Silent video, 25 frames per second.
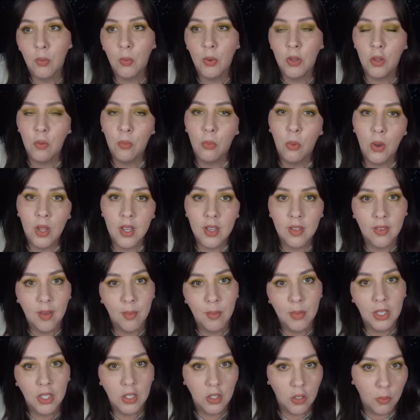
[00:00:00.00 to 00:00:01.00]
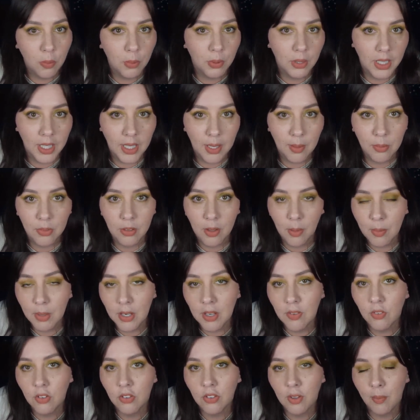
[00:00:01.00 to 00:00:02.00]
when you point at somebody and you blame
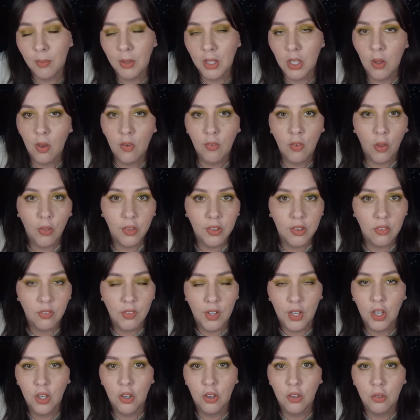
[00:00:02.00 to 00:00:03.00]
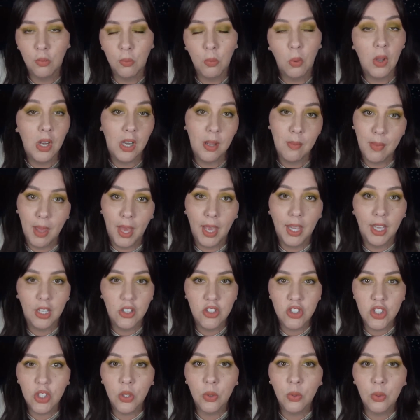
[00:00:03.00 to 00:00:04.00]
somebody for something, you have all these fingers pointing back
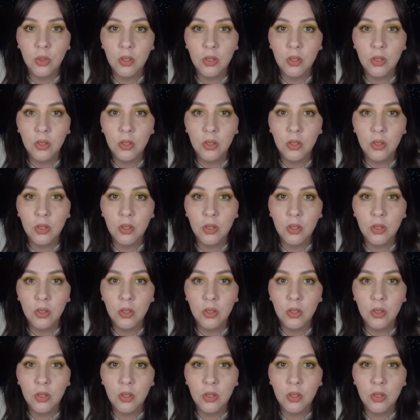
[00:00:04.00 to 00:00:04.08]
at you.